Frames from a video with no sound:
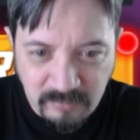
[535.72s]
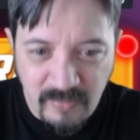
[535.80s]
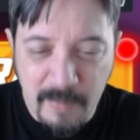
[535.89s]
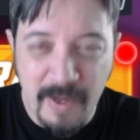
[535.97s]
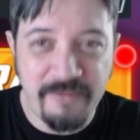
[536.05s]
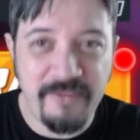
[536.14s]

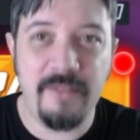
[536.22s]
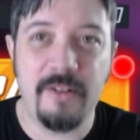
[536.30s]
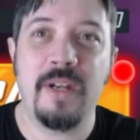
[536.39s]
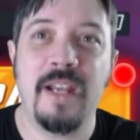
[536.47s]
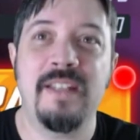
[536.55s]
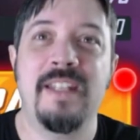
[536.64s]
My favorite
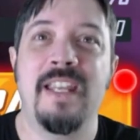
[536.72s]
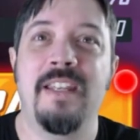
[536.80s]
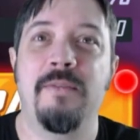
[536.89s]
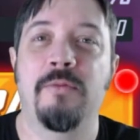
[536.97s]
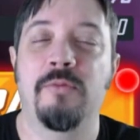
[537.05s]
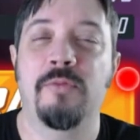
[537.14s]
raid
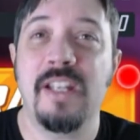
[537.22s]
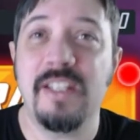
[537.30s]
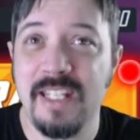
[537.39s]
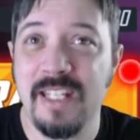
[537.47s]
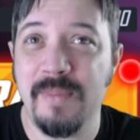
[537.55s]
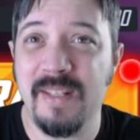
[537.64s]

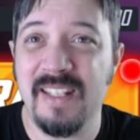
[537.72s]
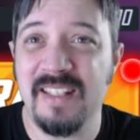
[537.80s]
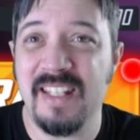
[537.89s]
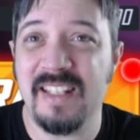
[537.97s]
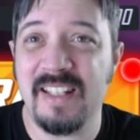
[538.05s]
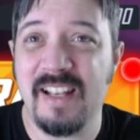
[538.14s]
team in
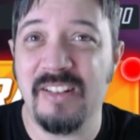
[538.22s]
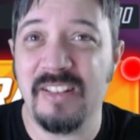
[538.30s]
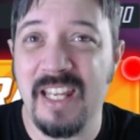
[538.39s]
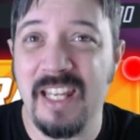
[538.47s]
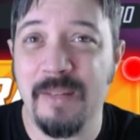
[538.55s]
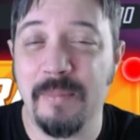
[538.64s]
the entire
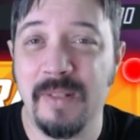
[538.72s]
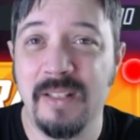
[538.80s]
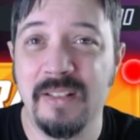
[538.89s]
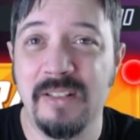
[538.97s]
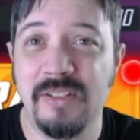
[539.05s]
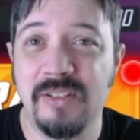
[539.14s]
game
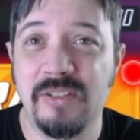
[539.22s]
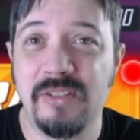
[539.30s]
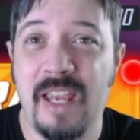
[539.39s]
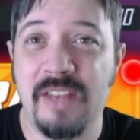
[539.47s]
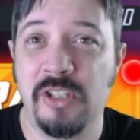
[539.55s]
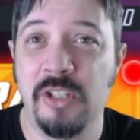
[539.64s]

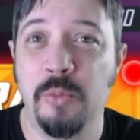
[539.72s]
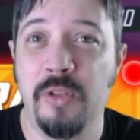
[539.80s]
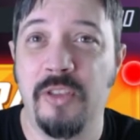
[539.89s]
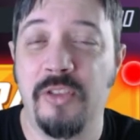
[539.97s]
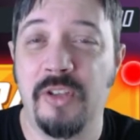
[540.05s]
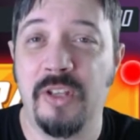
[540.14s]
has to do
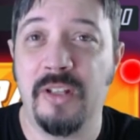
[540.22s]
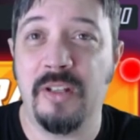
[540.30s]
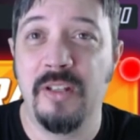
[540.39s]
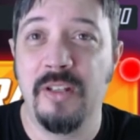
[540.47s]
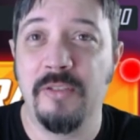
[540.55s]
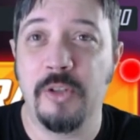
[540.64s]
with
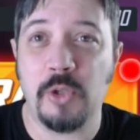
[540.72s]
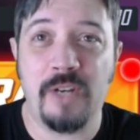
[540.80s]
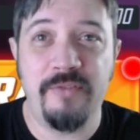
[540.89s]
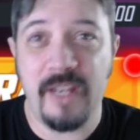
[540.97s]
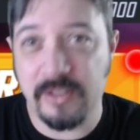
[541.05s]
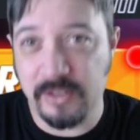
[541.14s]
the
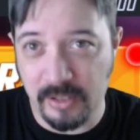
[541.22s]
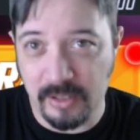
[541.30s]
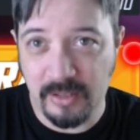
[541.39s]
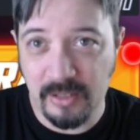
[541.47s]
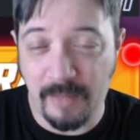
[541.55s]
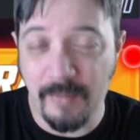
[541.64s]

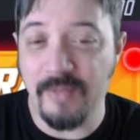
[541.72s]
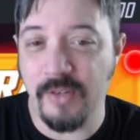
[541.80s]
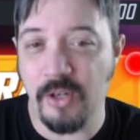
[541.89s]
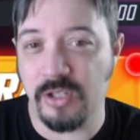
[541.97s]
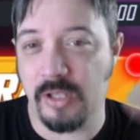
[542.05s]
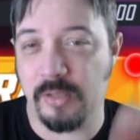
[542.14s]
trifecta. I made
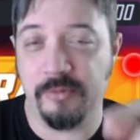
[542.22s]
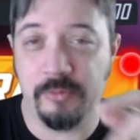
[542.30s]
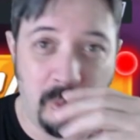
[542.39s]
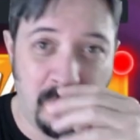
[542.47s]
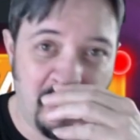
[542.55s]
videos on this before,